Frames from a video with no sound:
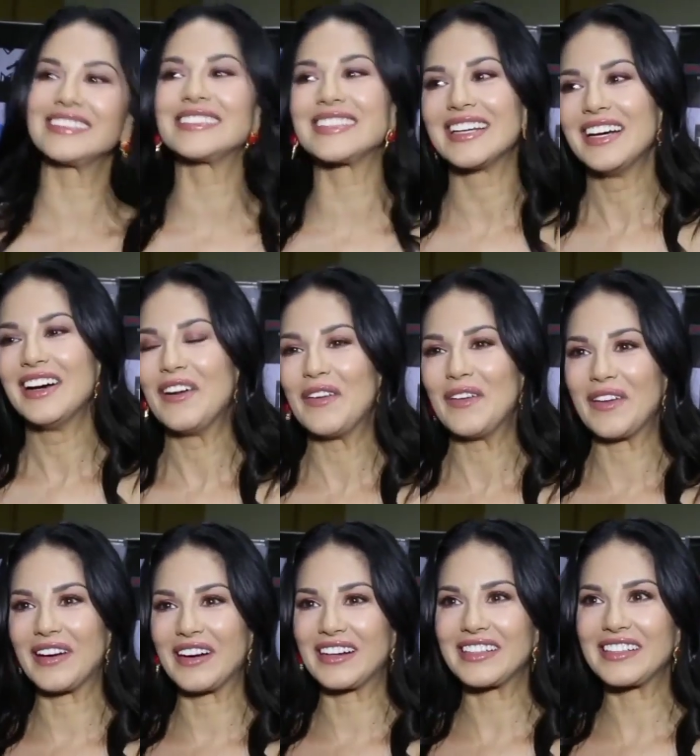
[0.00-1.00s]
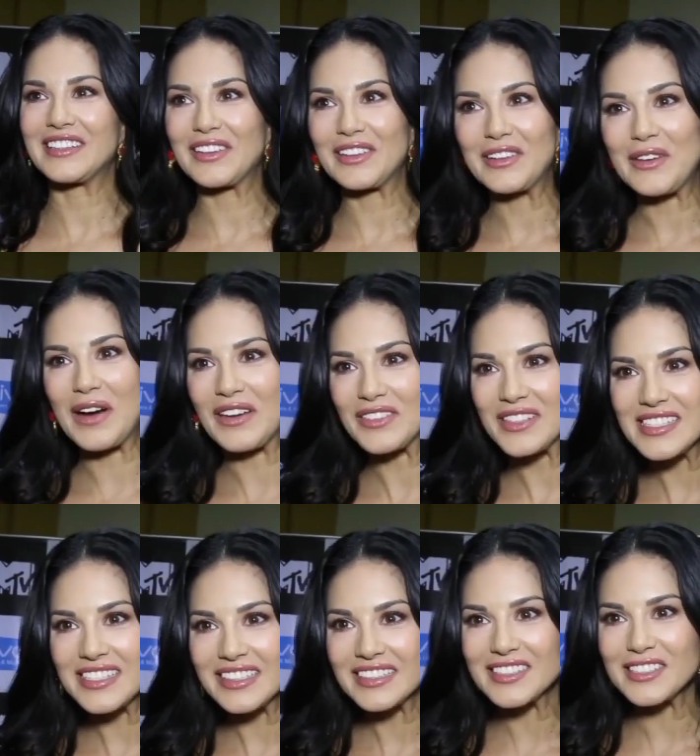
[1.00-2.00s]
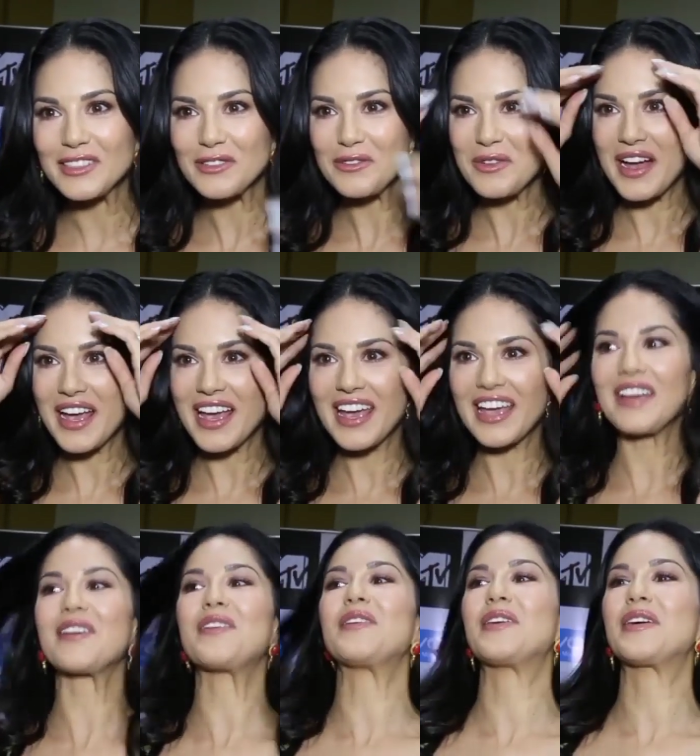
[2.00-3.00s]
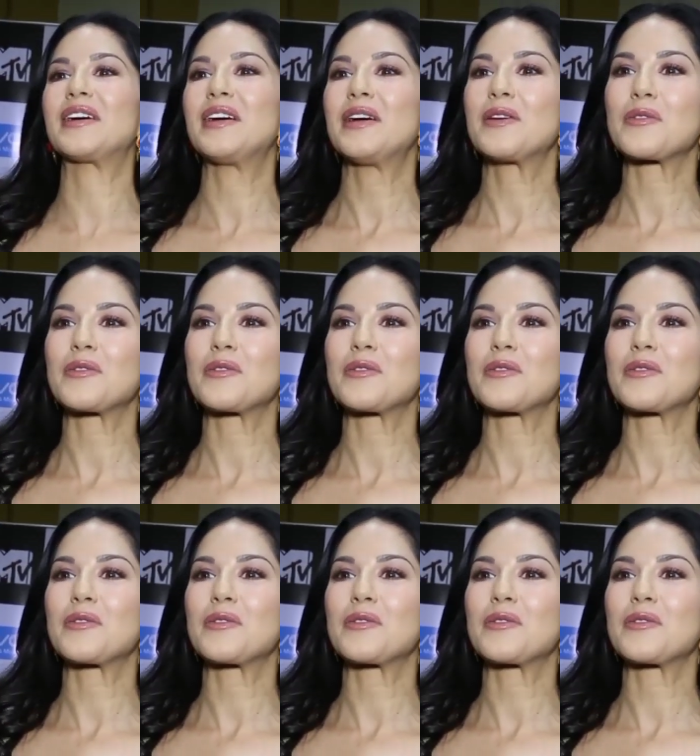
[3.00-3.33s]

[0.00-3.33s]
legs or you know you have to sit a certain way or